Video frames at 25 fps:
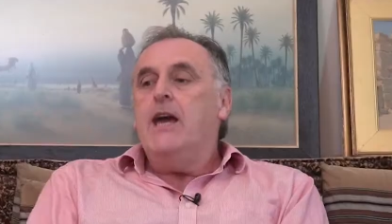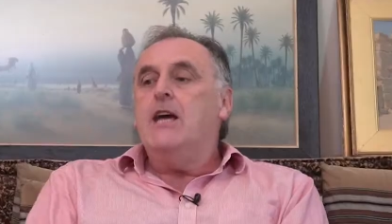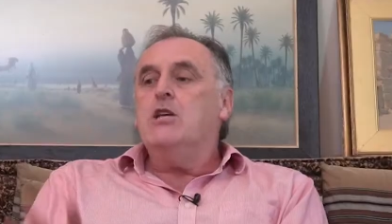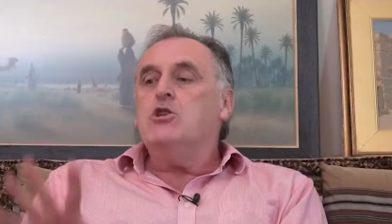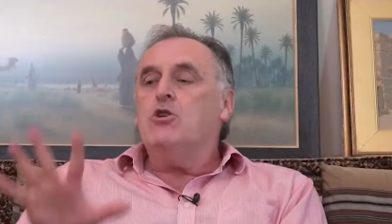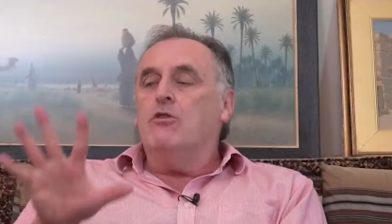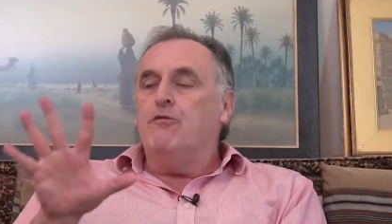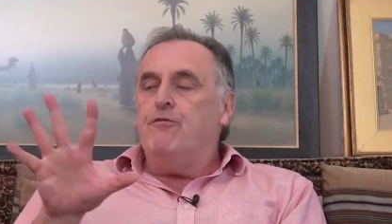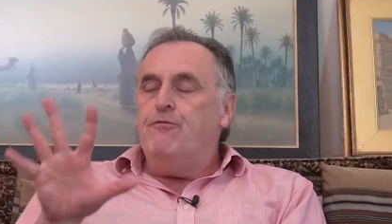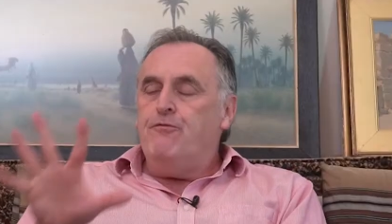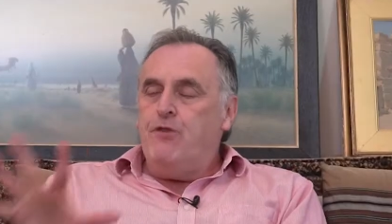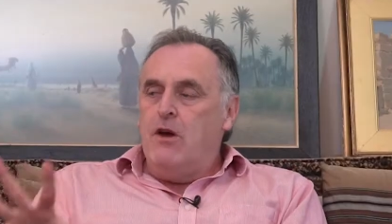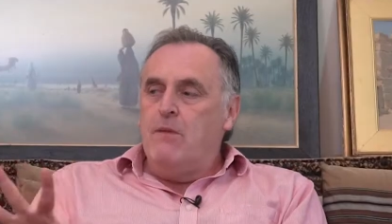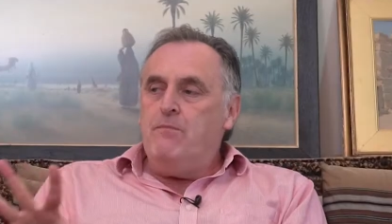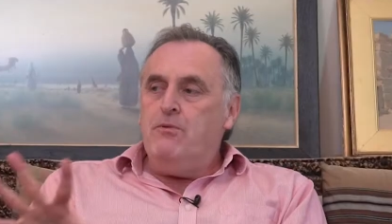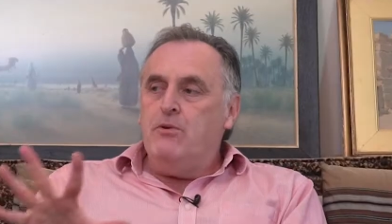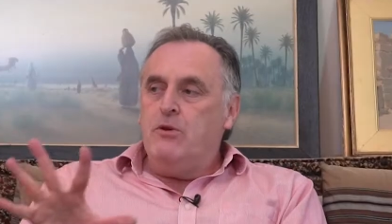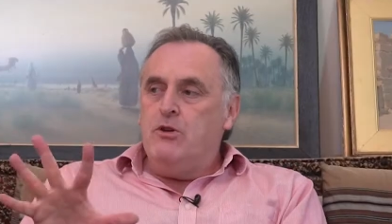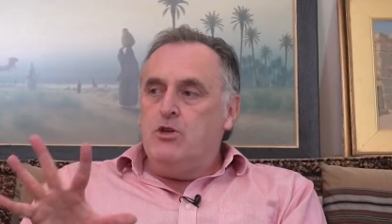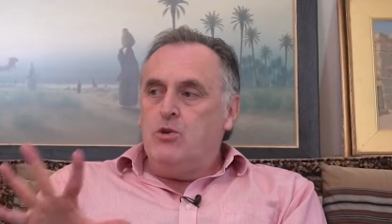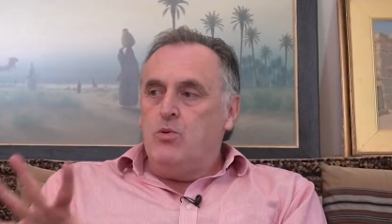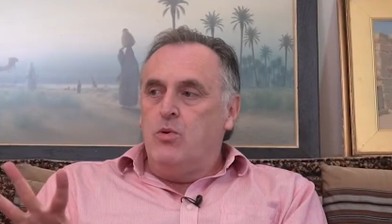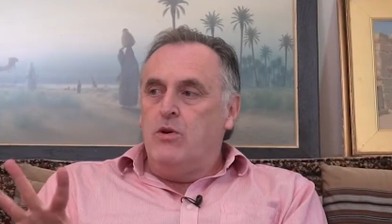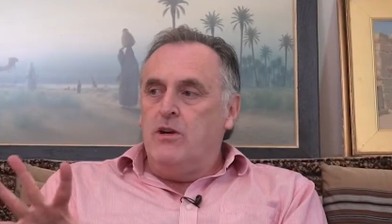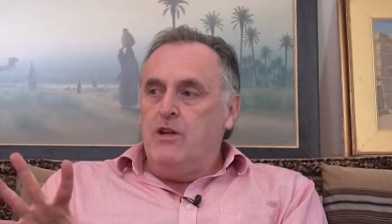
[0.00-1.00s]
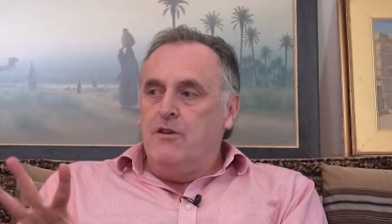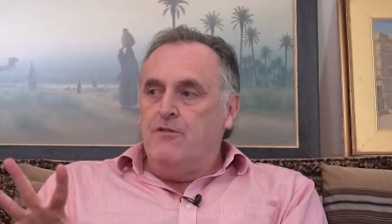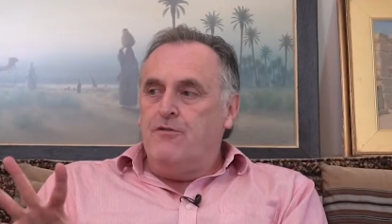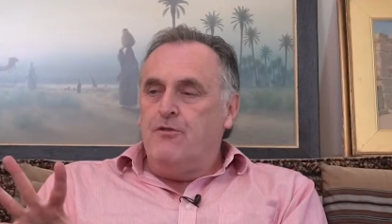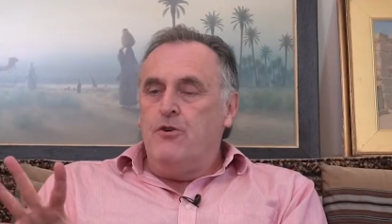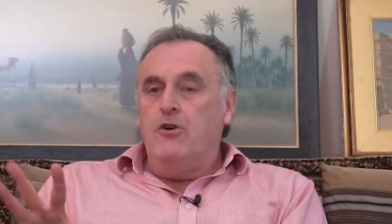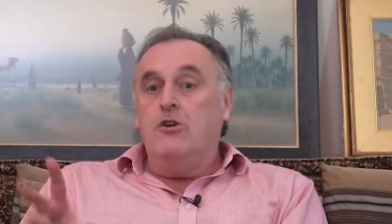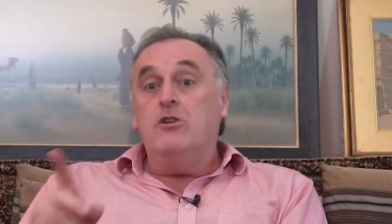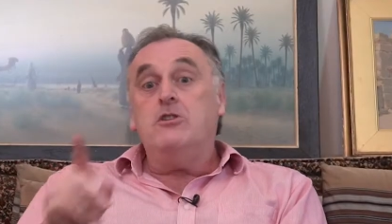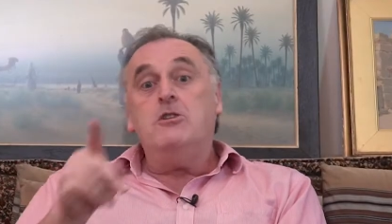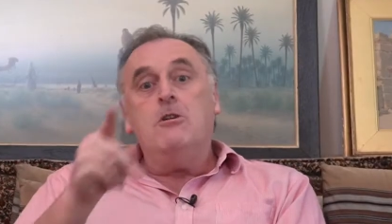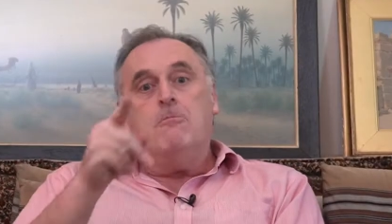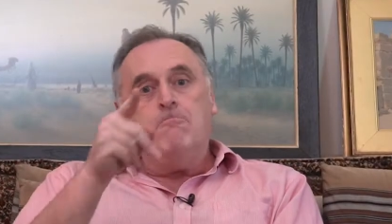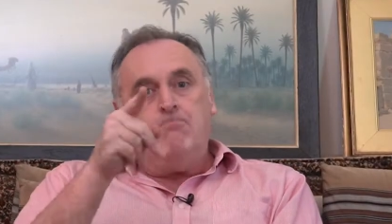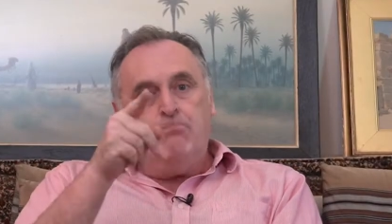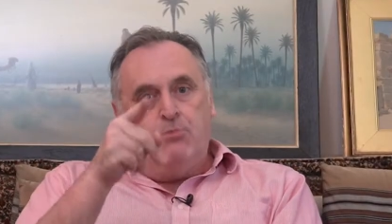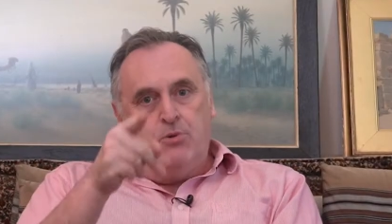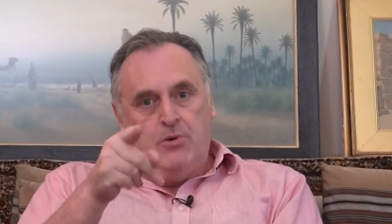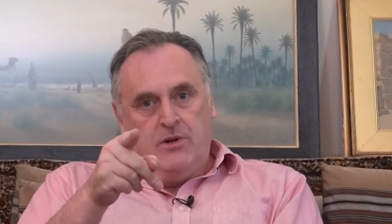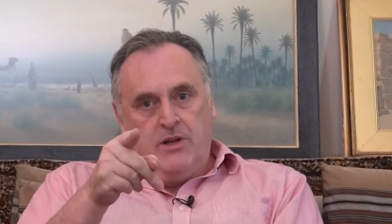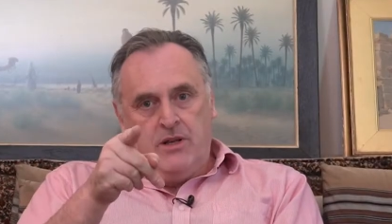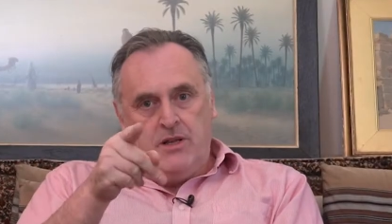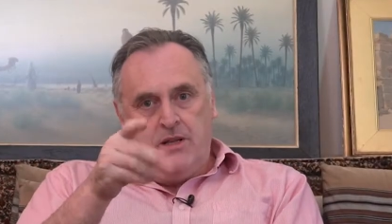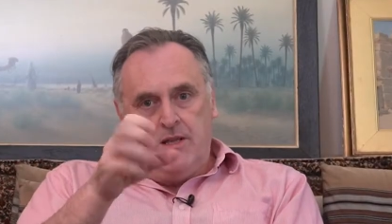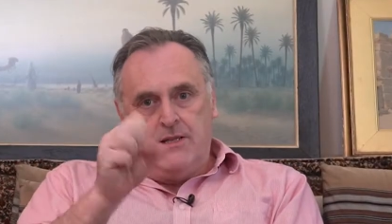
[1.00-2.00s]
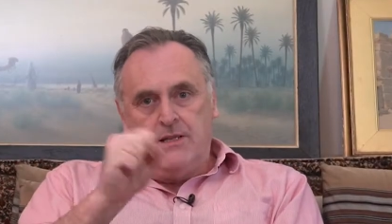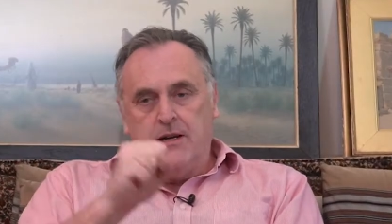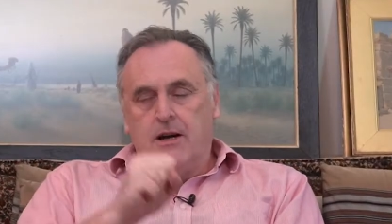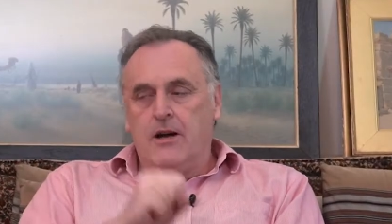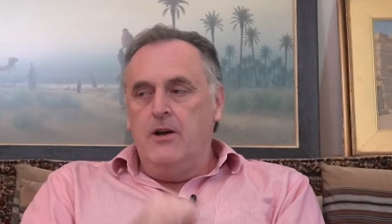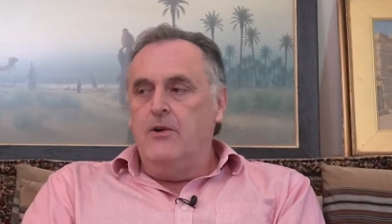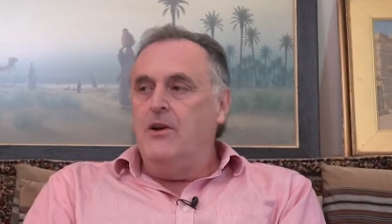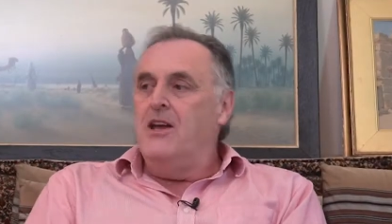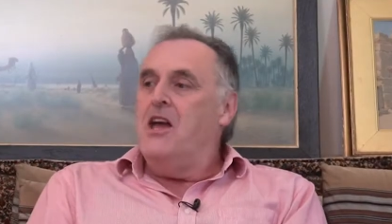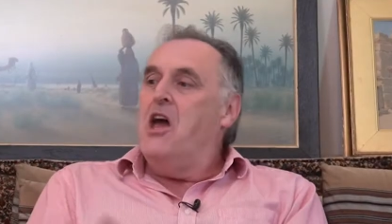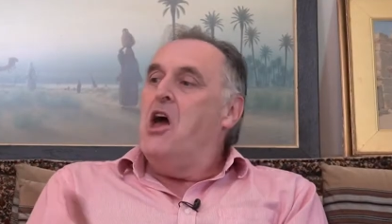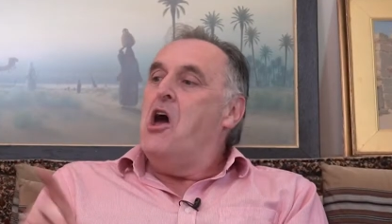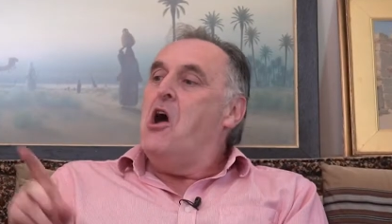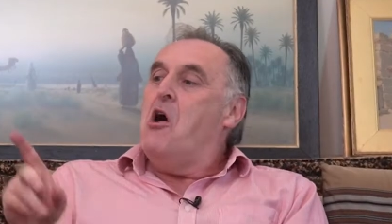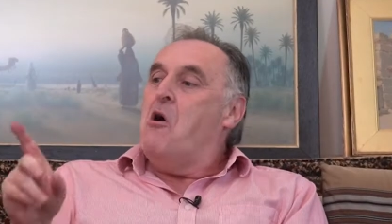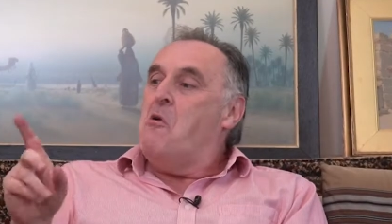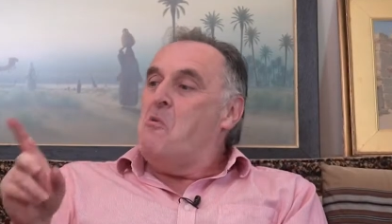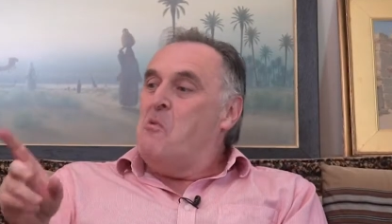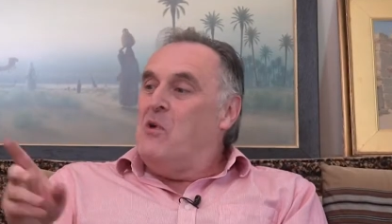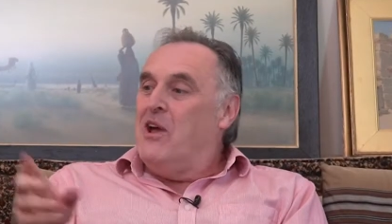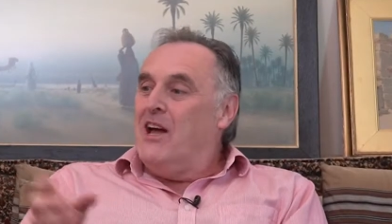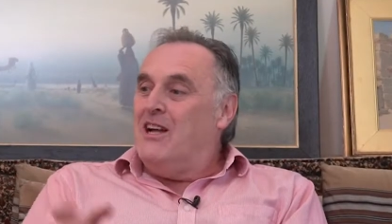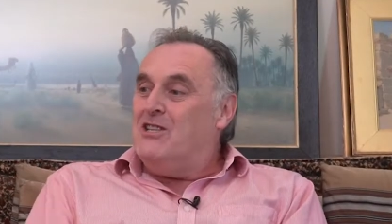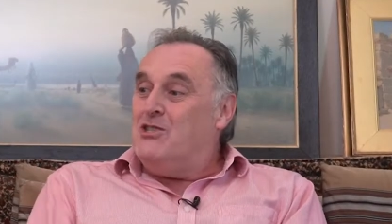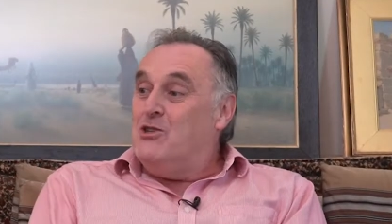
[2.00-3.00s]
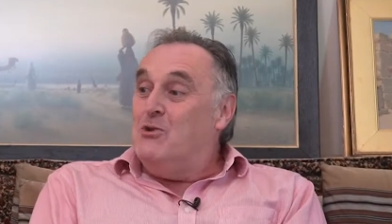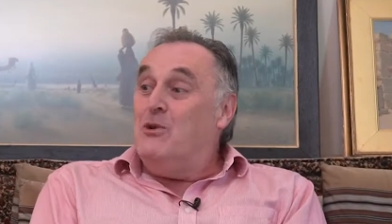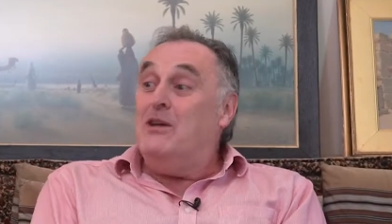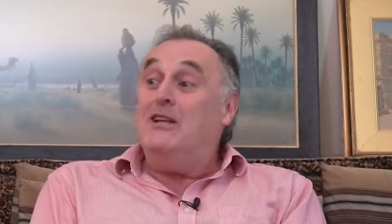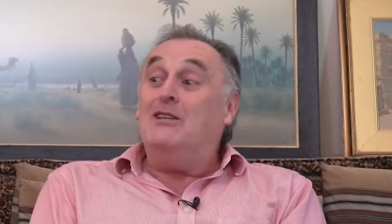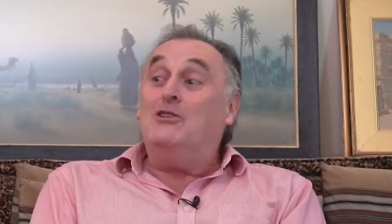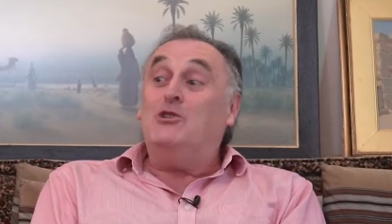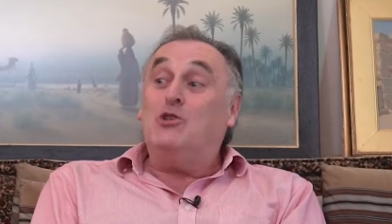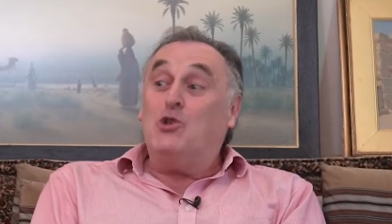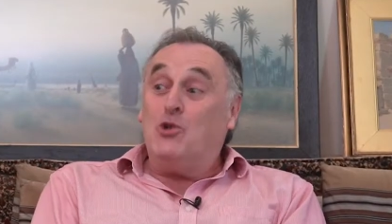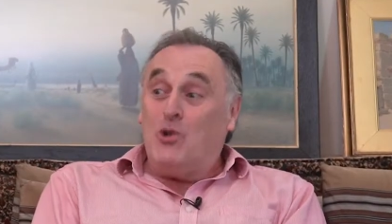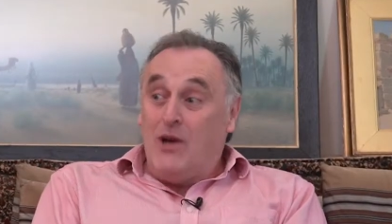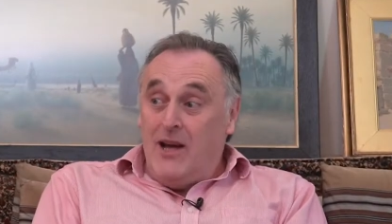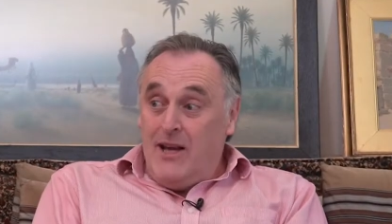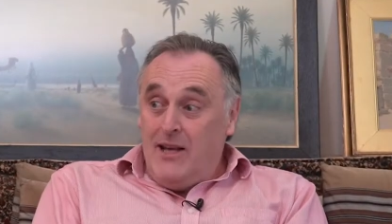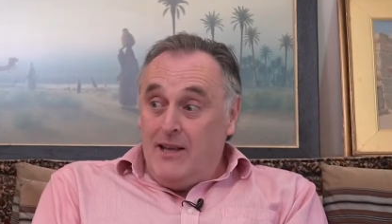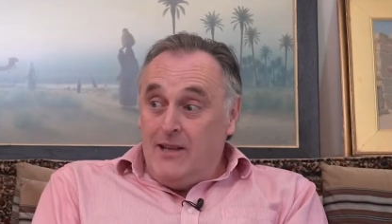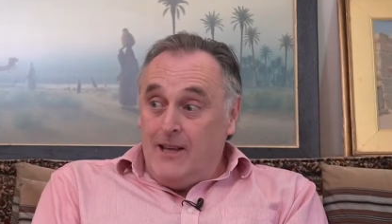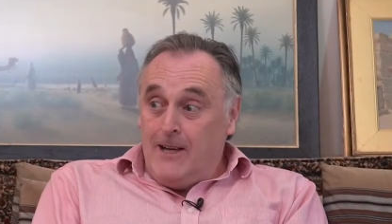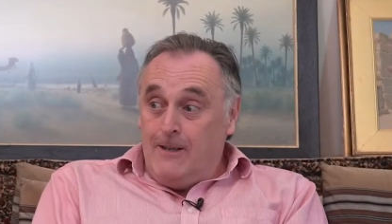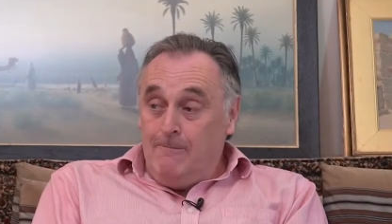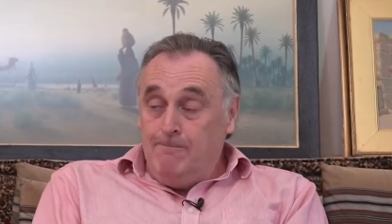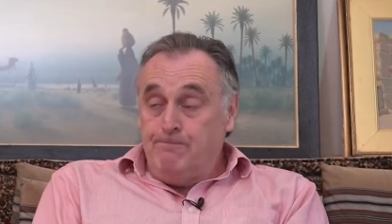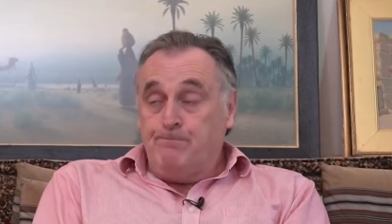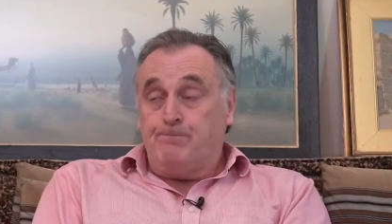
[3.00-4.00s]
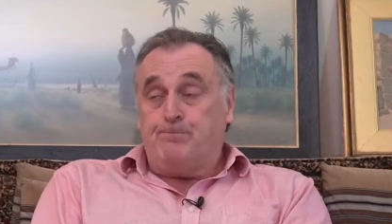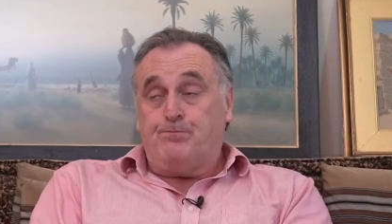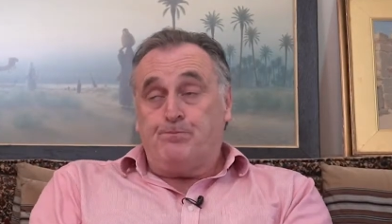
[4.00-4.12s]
is on February 21st, put it in your diary, we are doing a trailer